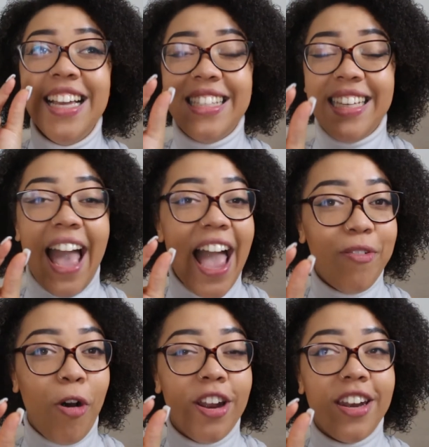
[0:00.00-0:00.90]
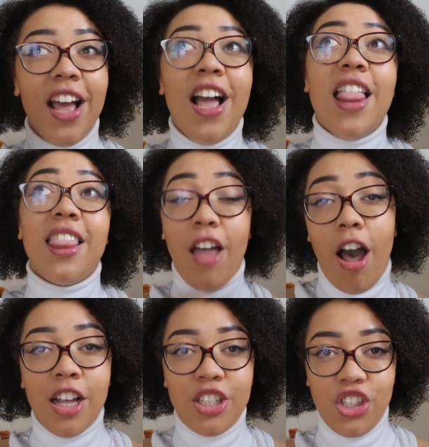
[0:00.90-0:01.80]
to getting one
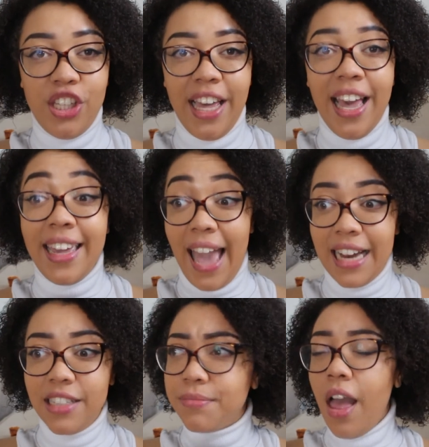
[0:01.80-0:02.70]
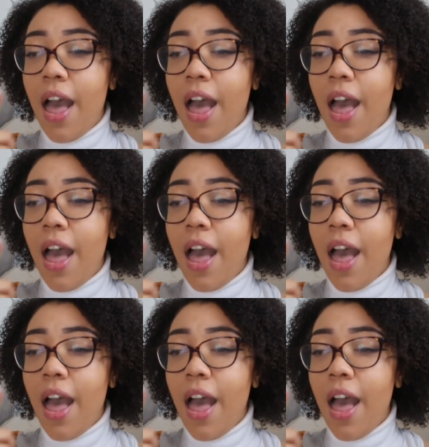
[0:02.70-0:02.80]
last year again.